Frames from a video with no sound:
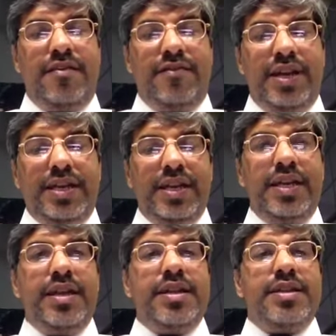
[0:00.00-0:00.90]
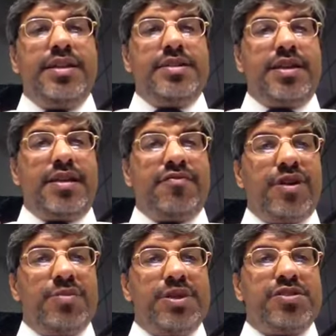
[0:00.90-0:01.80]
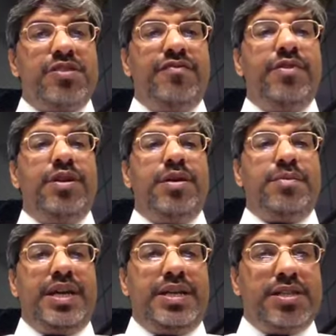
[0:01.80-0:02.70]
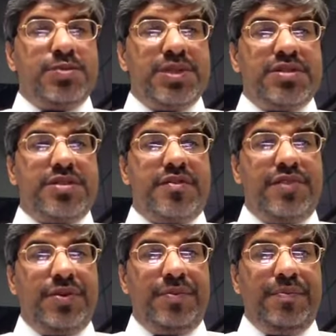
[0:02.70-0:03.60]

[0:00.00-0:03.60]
Finally, there is a requirement of management review.